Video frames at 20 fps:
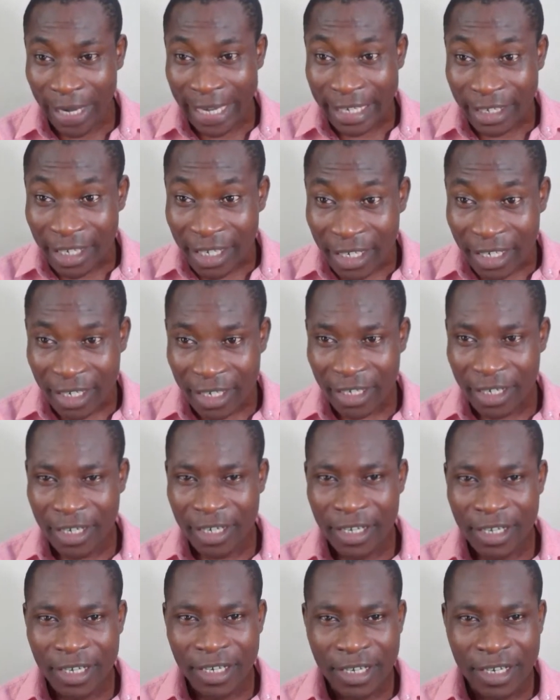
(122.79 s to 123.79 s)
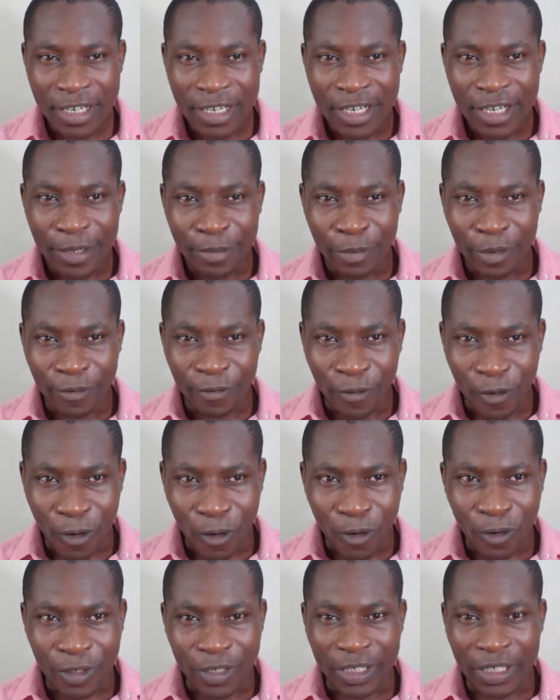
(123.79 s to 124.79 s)
ways
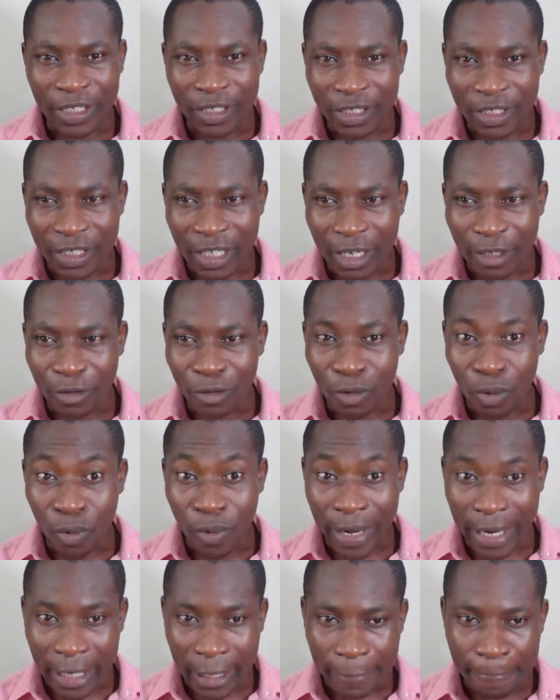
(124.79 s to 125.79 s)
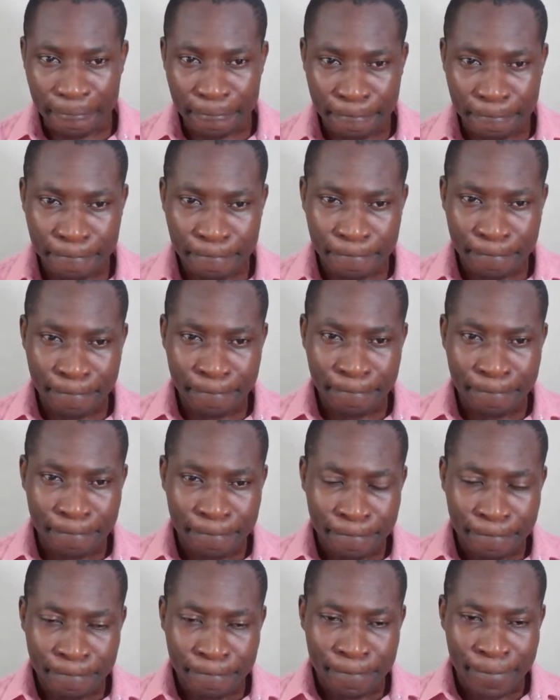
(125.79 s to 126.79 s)
before they start to win.
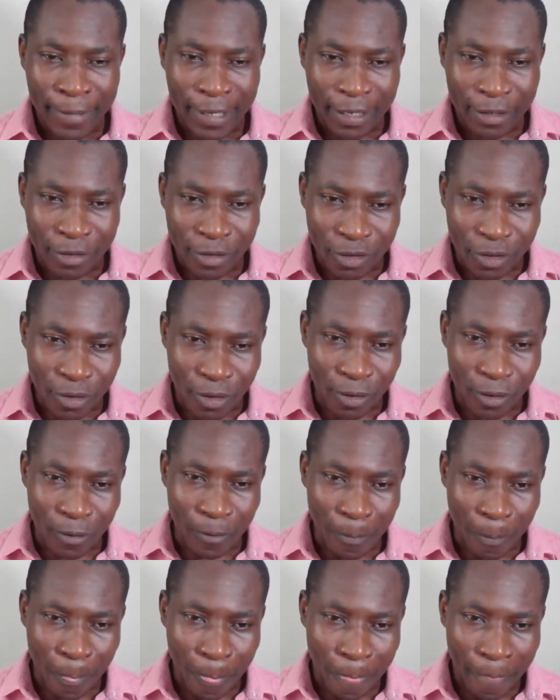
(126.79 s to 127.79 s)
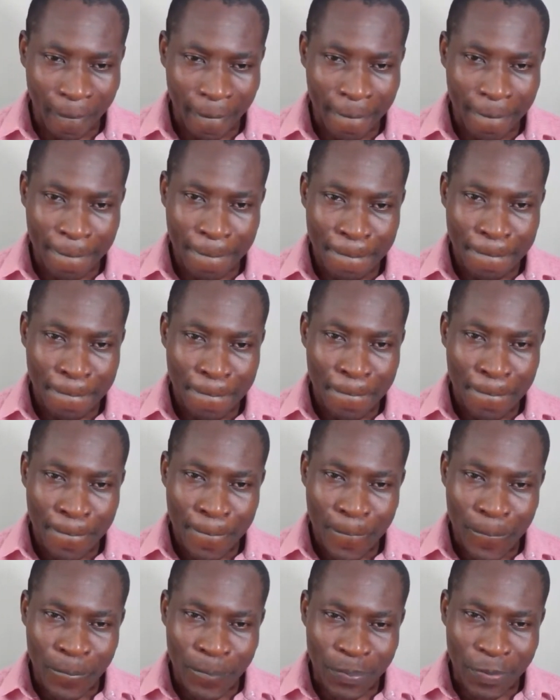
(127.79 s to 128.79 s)
And so
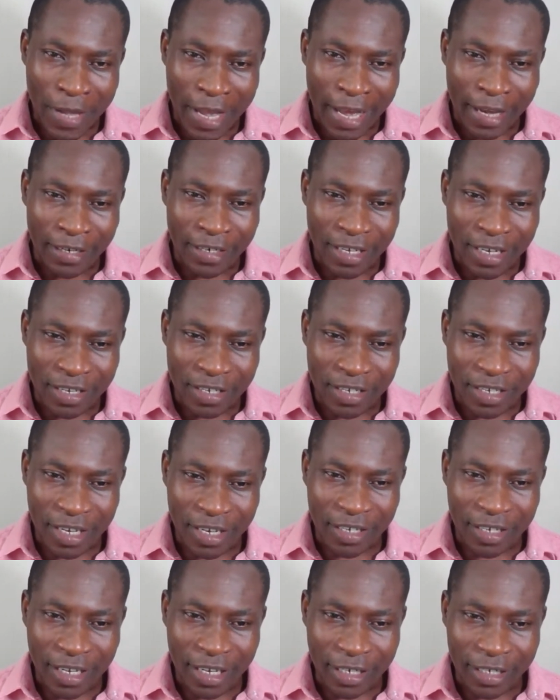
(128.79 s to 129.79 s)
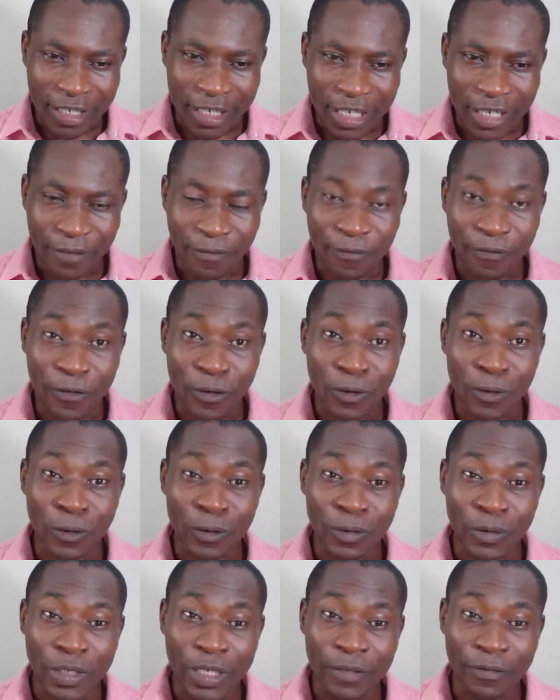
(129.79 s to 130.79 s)
I did say that if
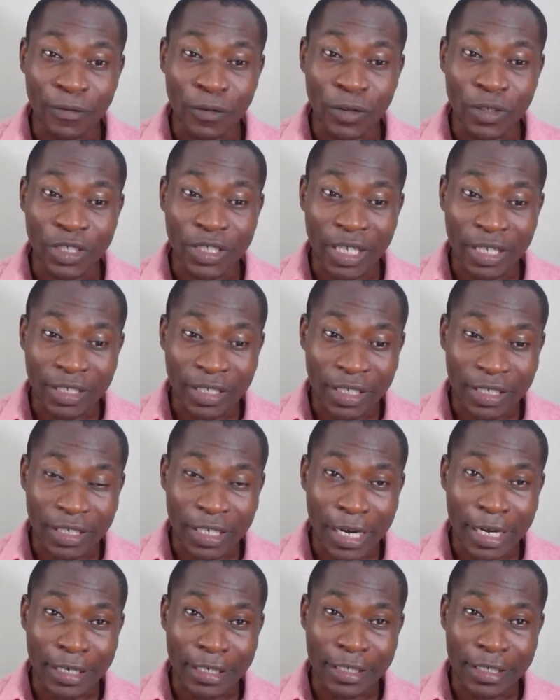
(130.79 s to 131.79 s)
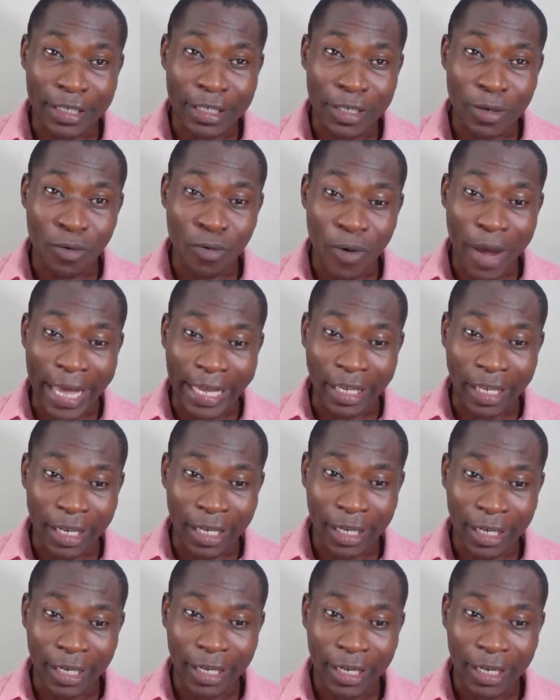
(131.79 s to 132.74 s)
you started and it didn't work,